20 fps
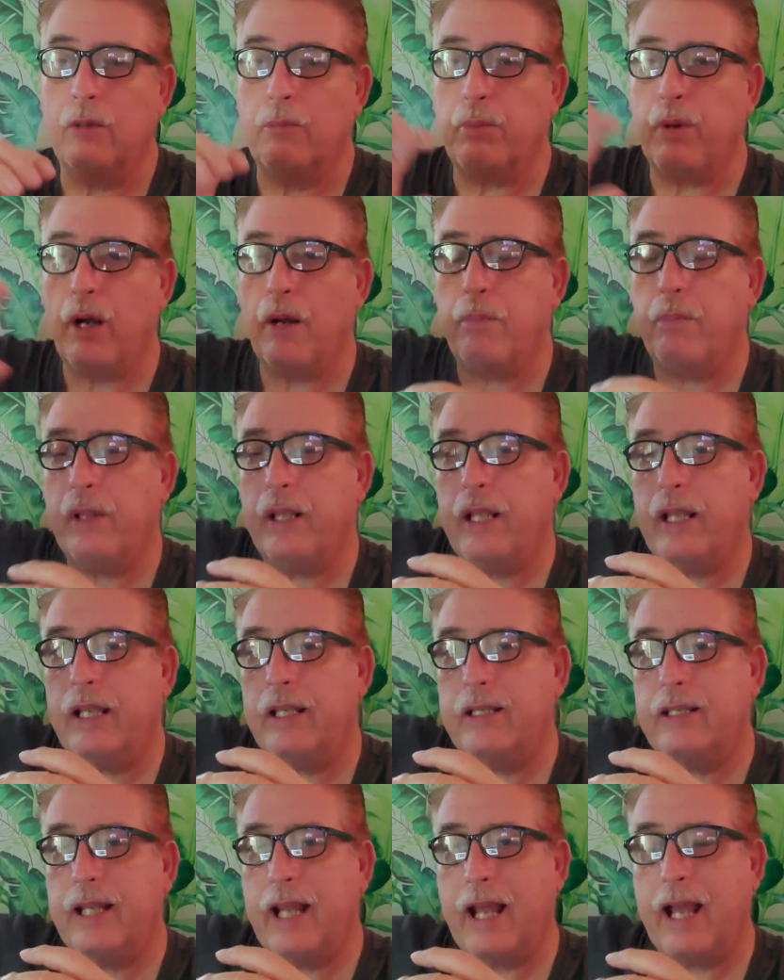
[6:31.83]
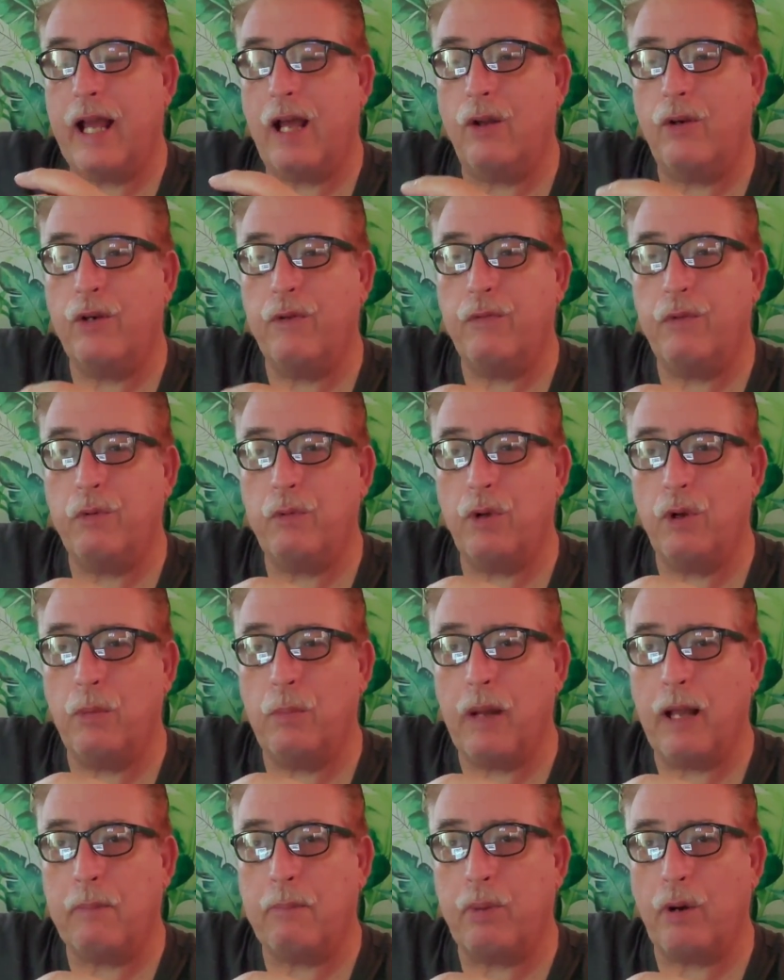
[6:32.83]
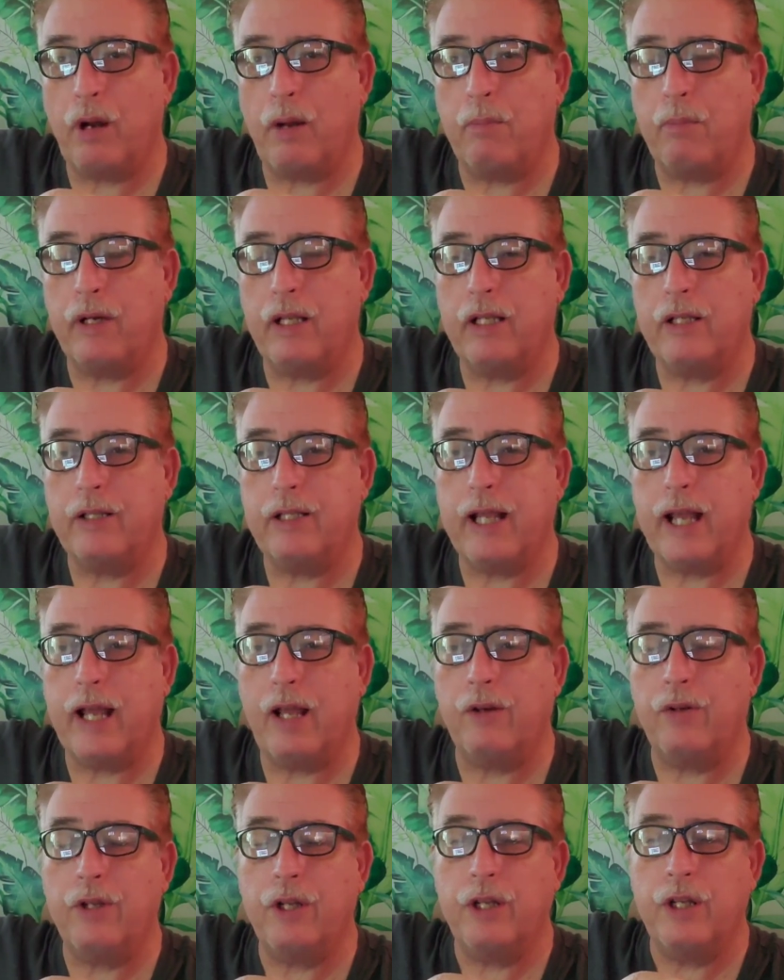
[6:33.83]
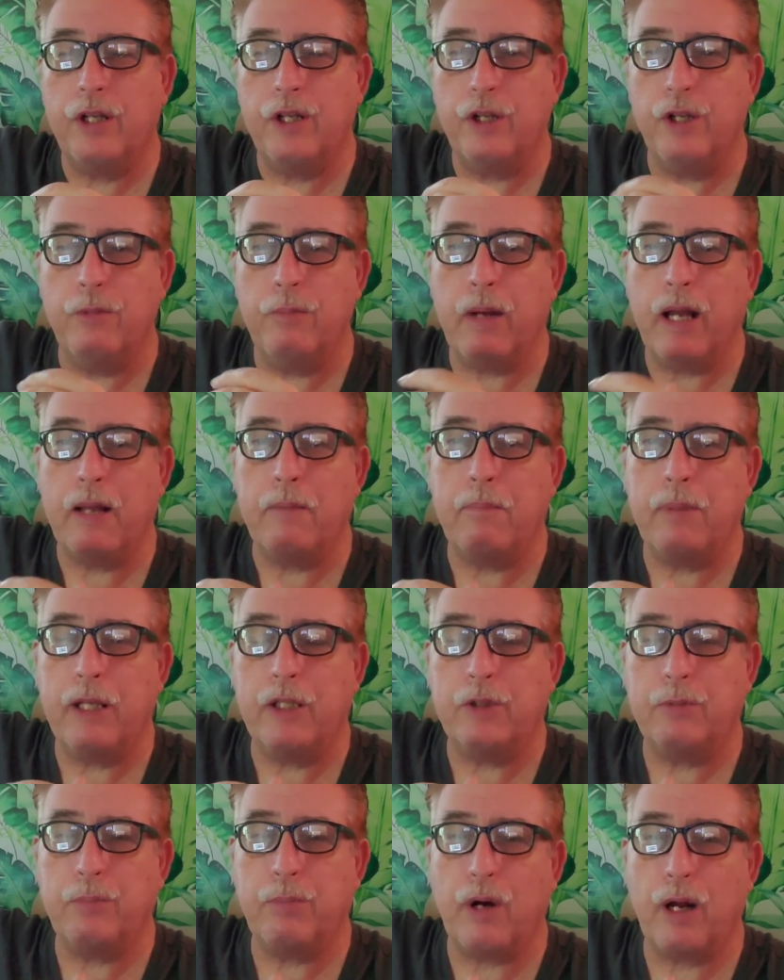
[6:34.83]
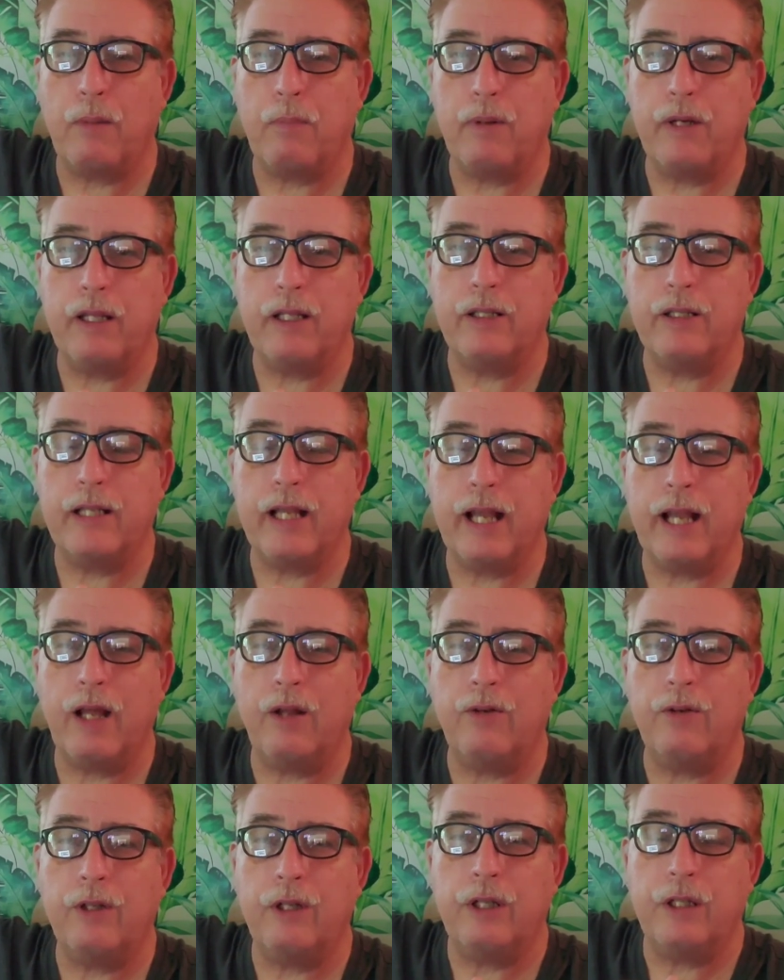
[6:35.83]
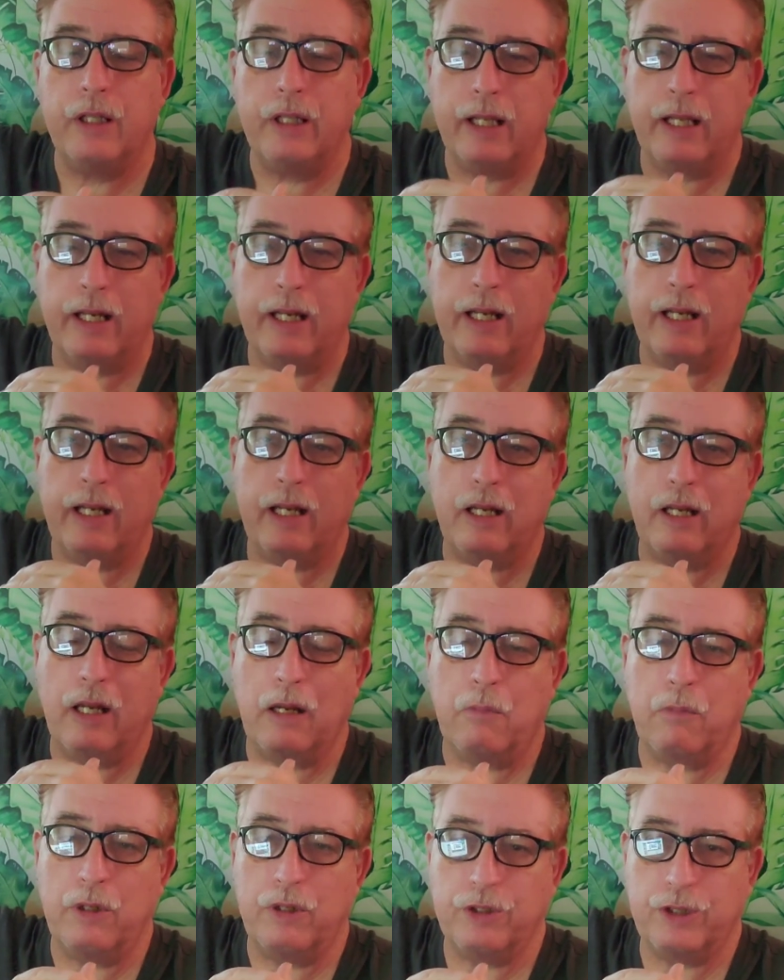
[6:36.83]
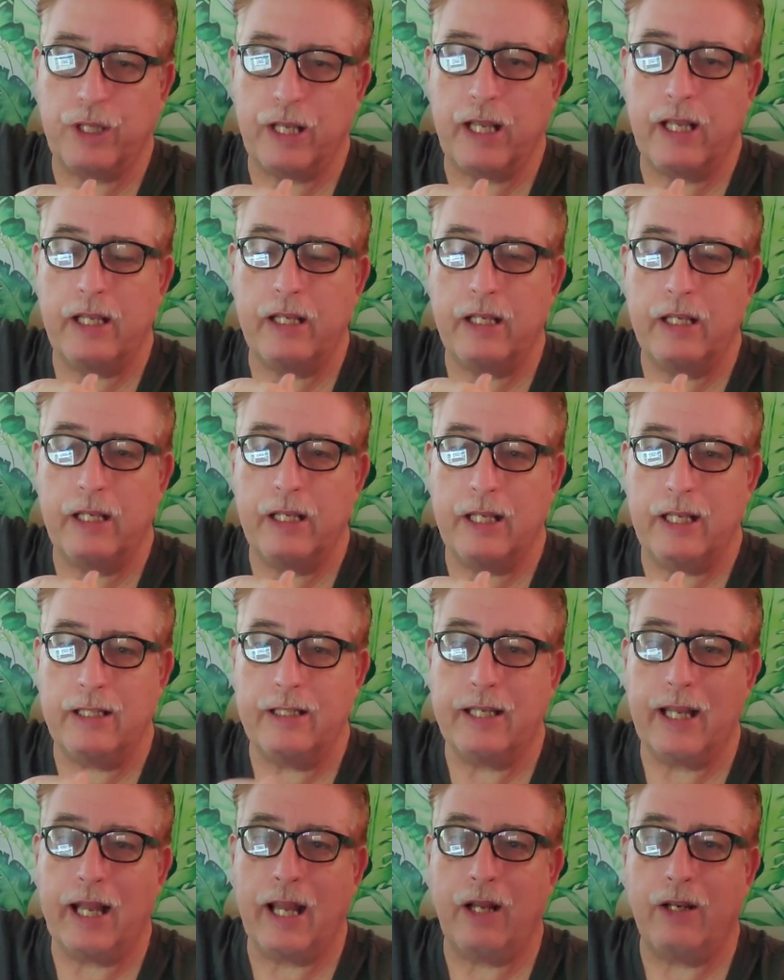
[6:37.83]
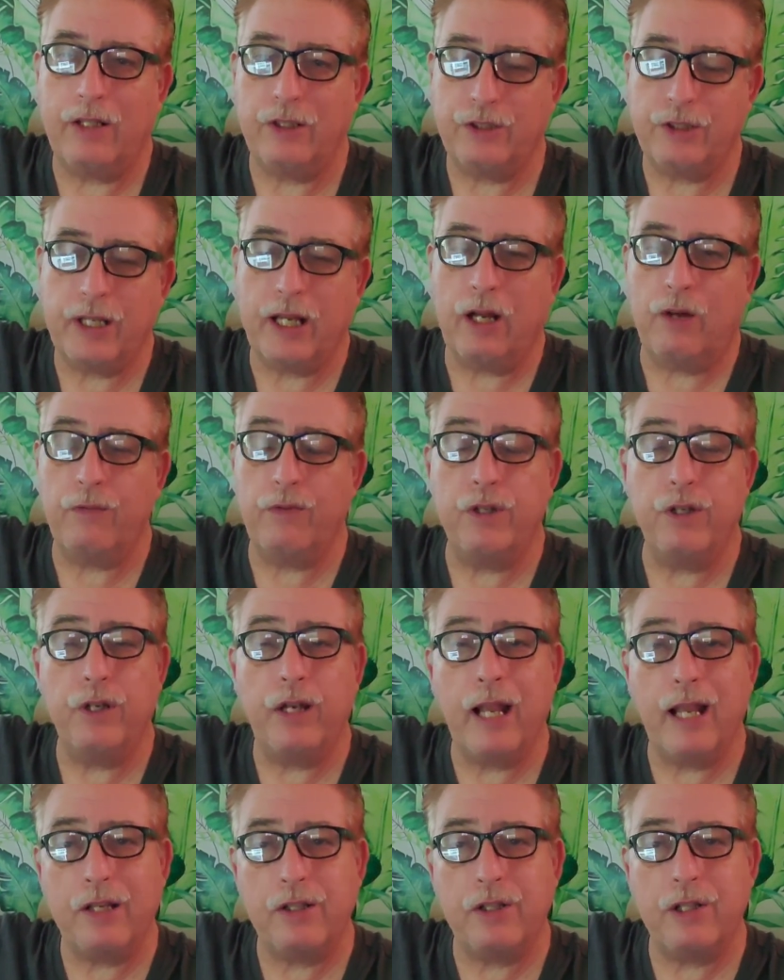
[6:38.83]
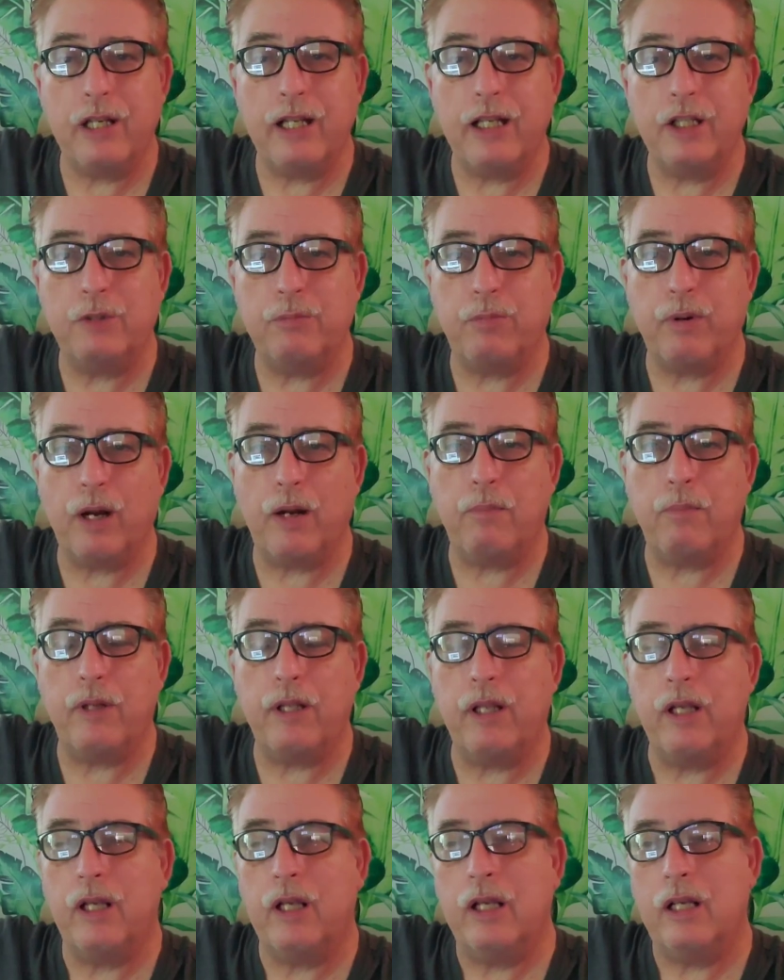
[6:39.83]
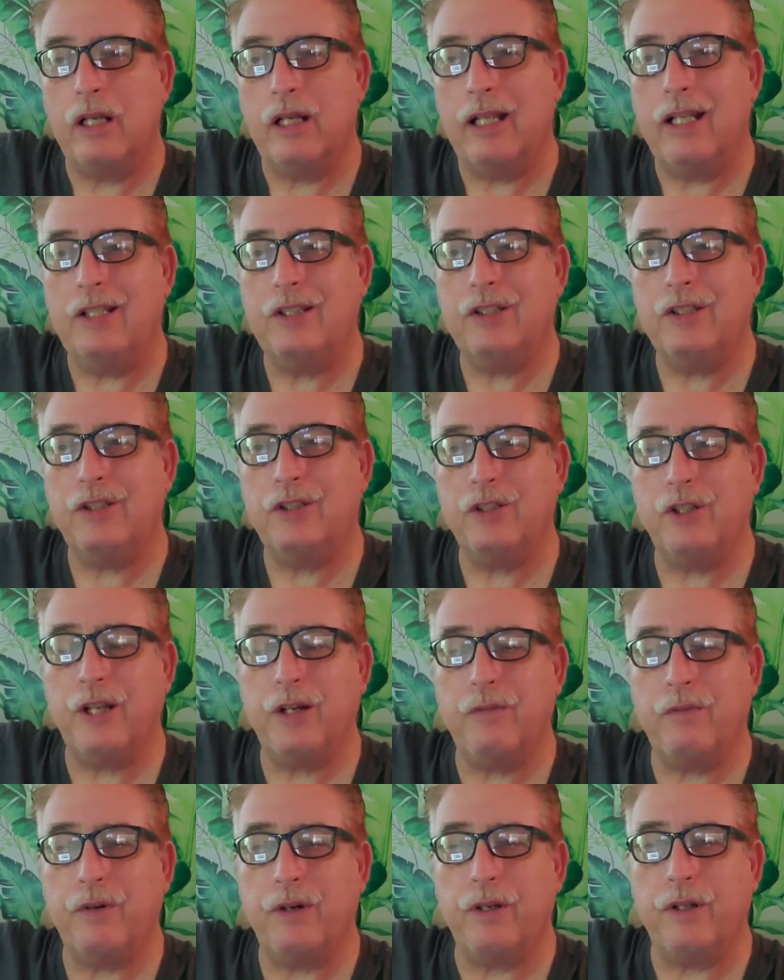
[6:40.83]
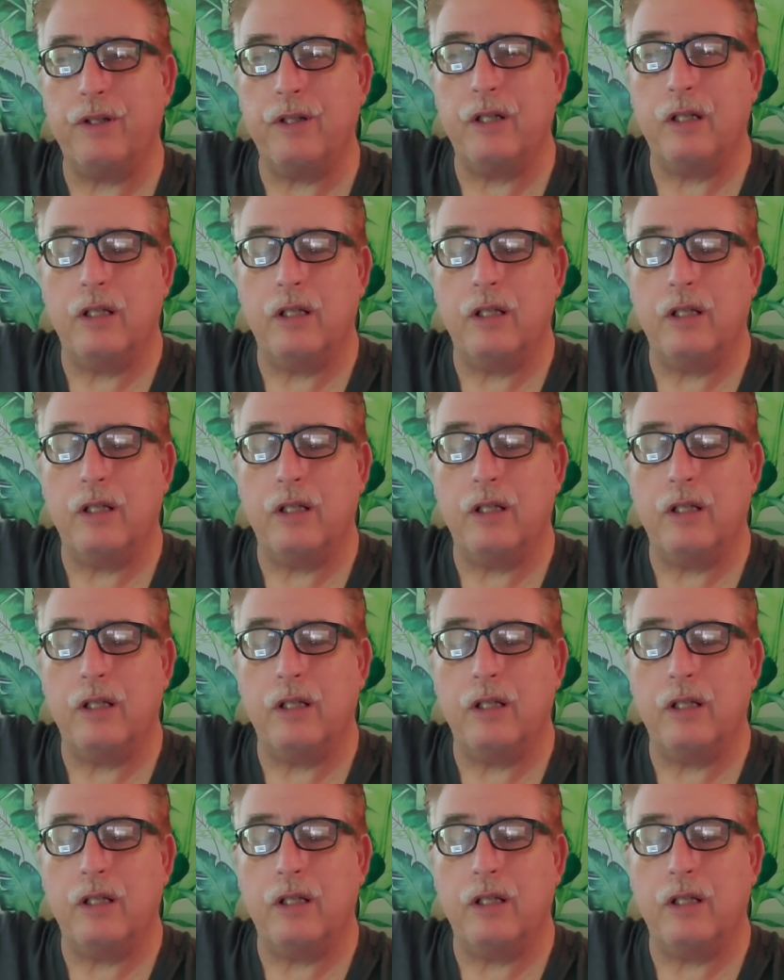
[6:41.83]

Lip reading: Property in town, if you go buy property in town, you can buy a piece of property in town, and I'm going to say in town itself, and you can actually lease property. Leases are different.